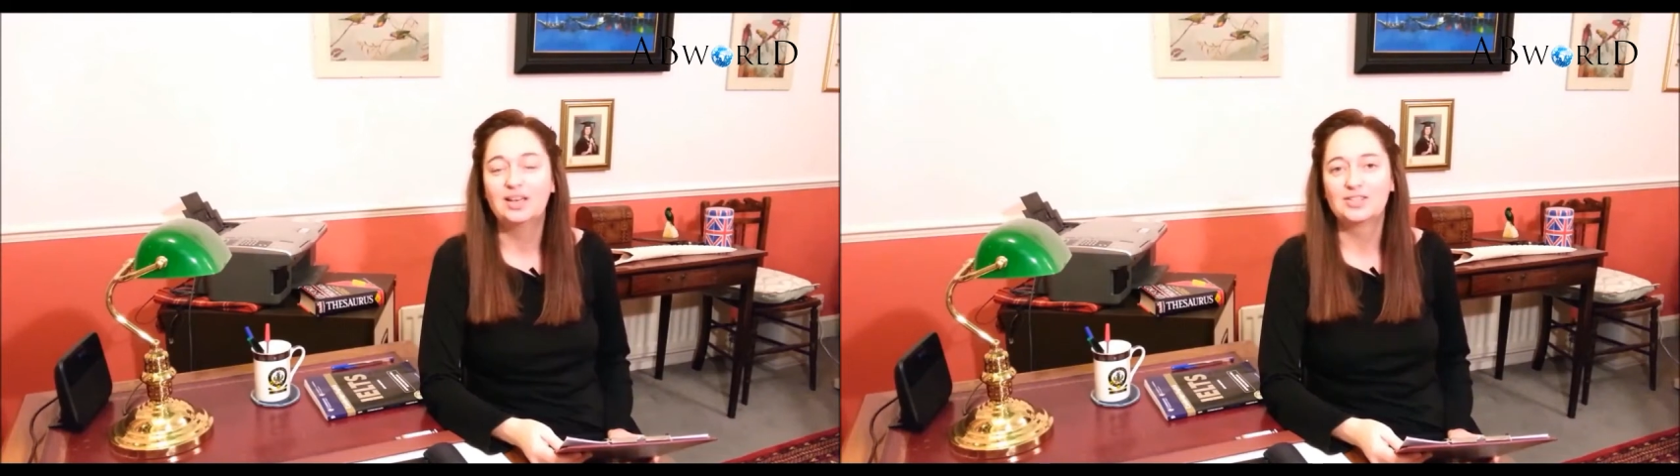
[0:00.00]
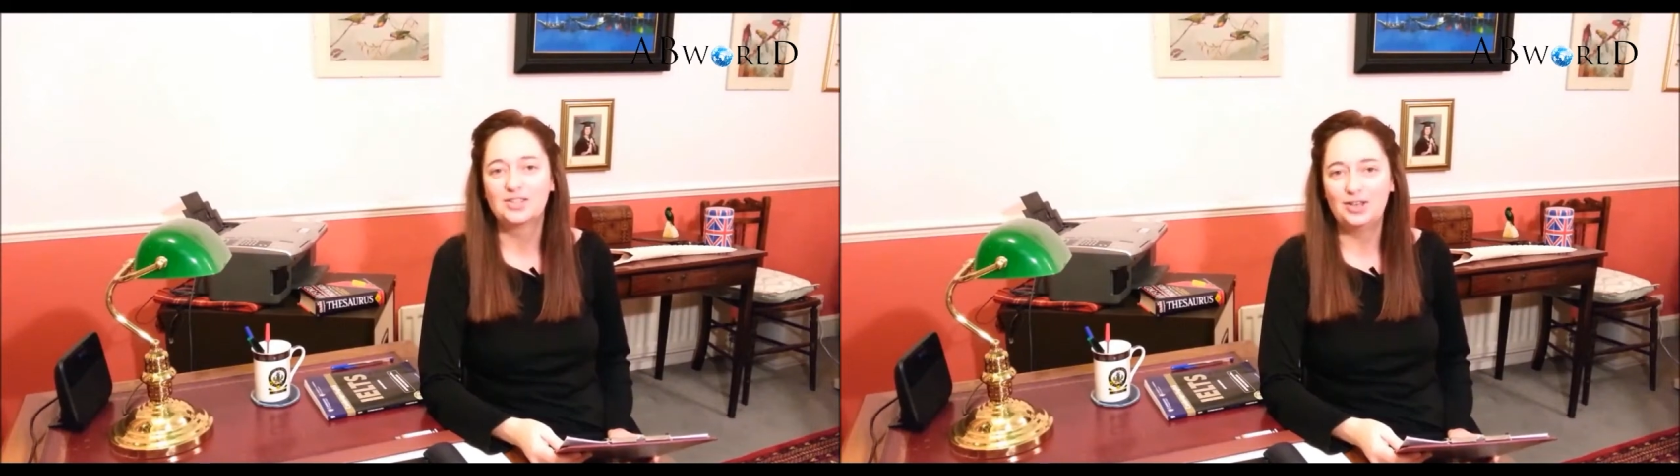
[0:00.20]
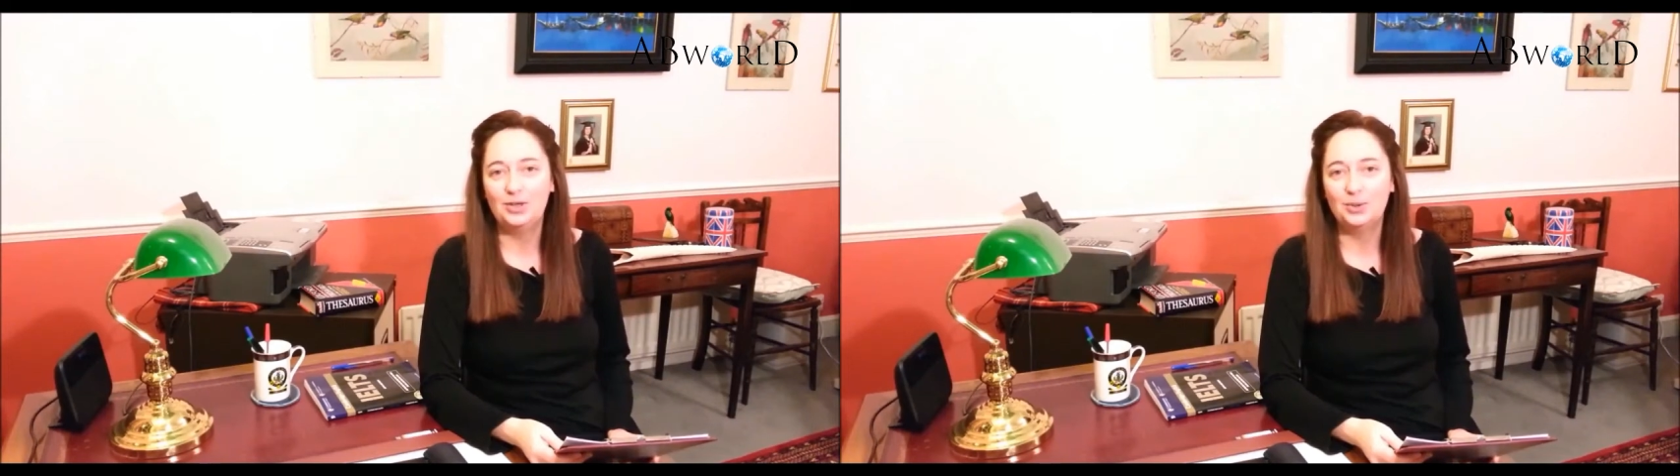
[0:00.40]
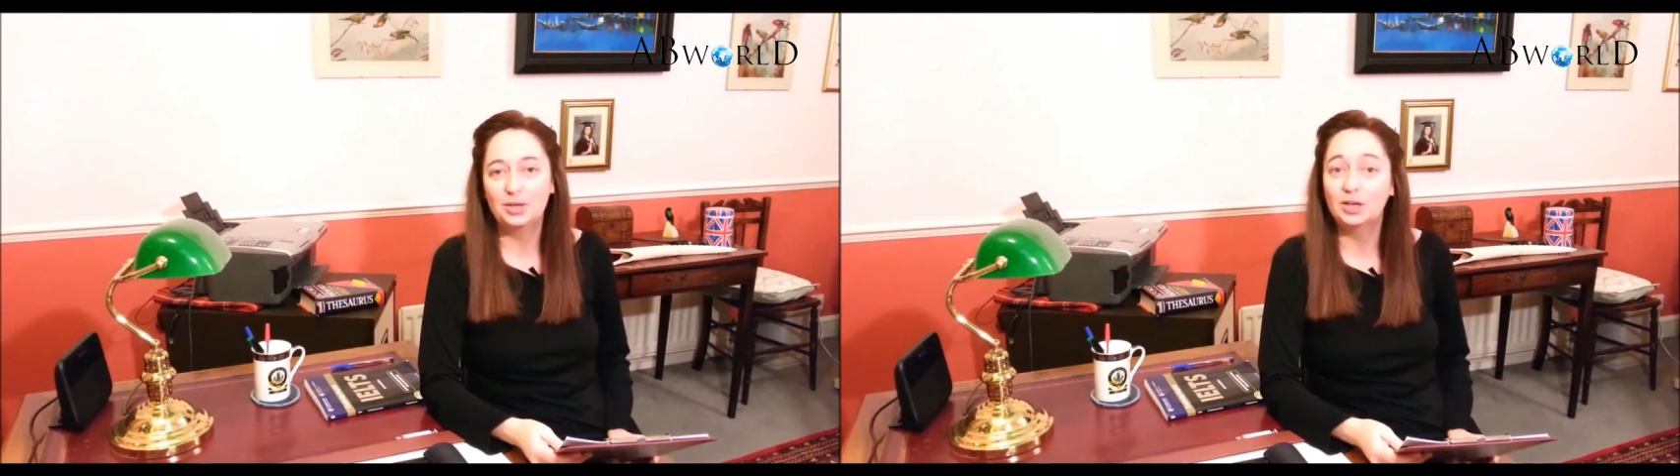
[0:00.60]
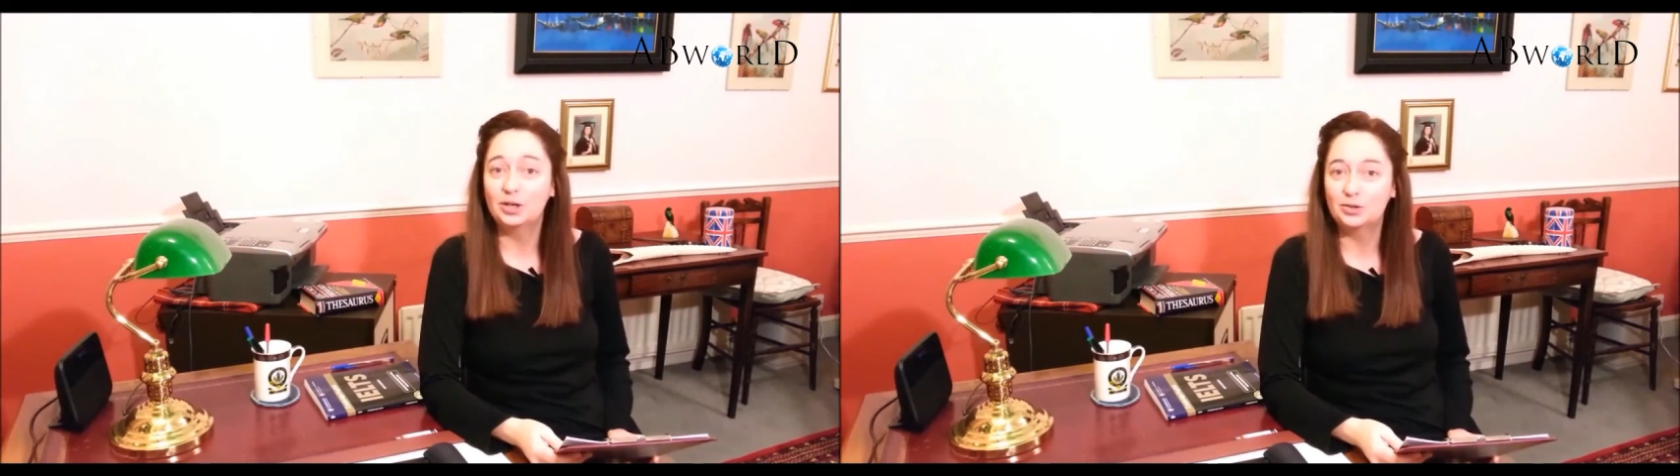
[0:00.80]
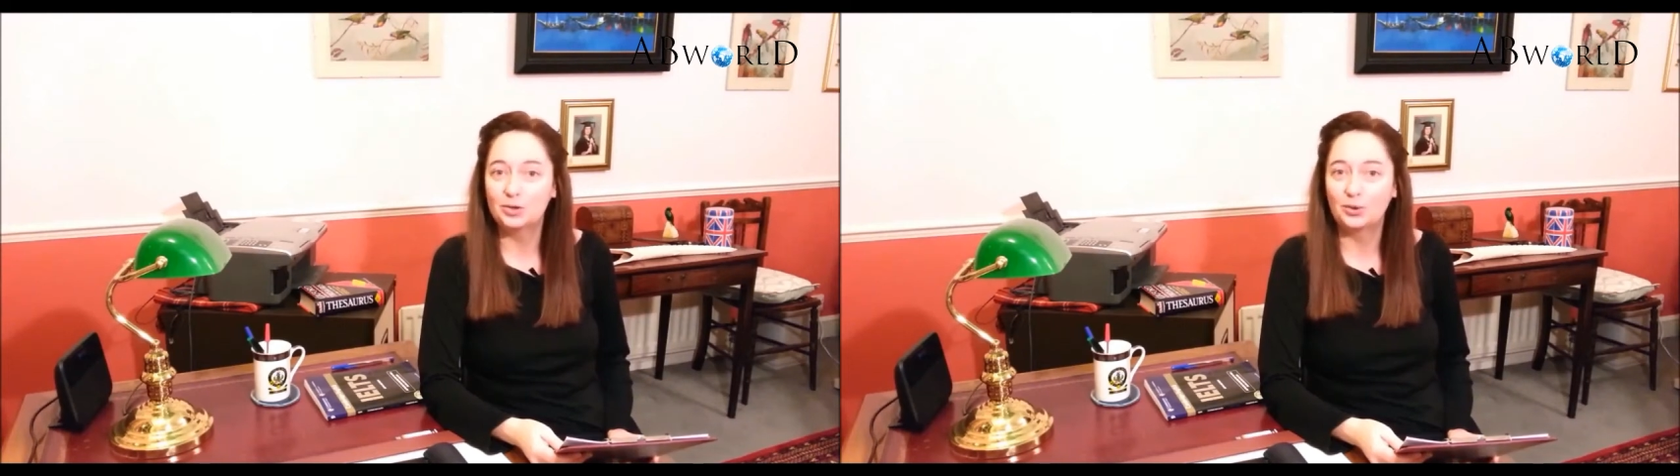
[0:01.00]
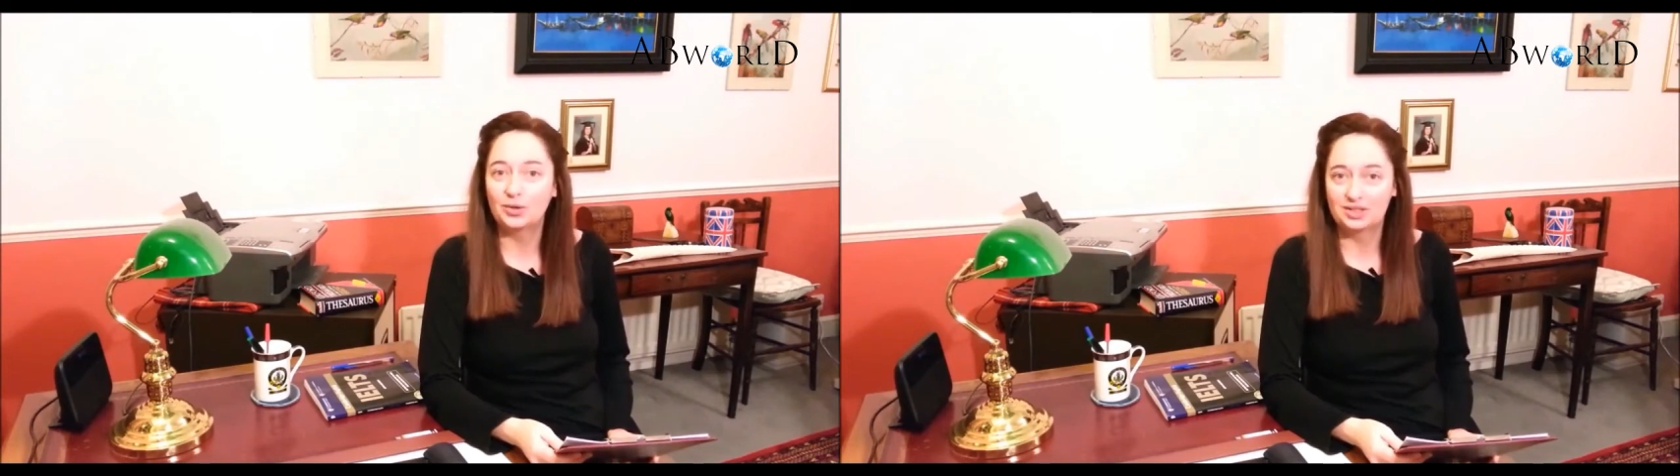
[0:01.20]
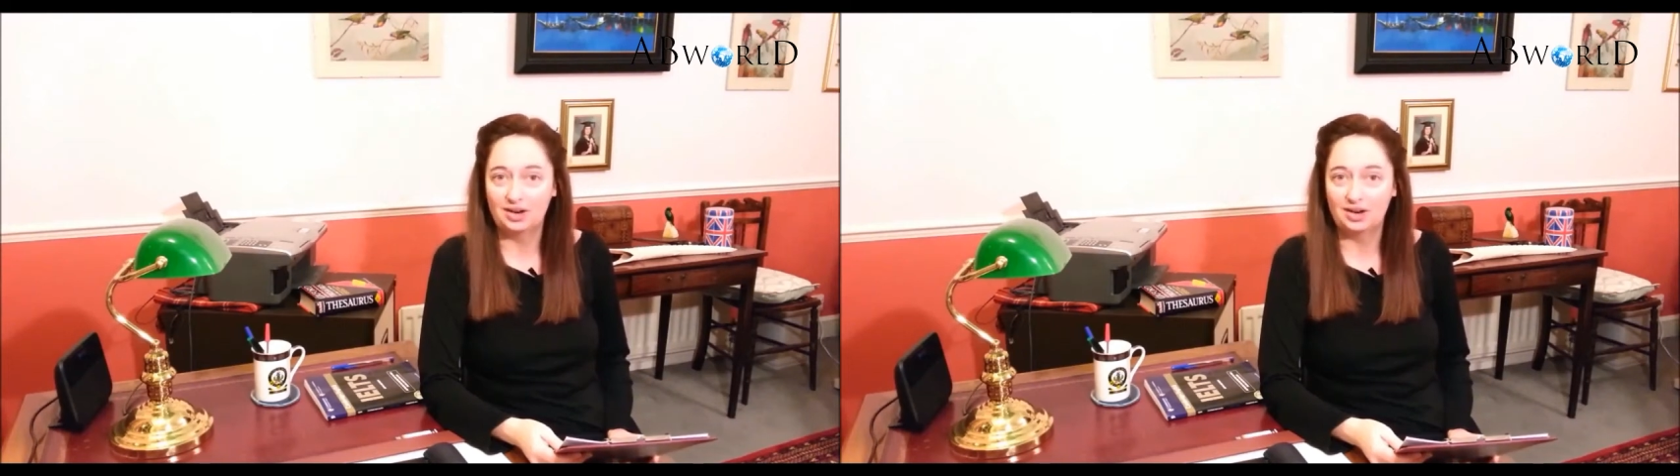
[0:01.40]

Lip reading: so that you can control the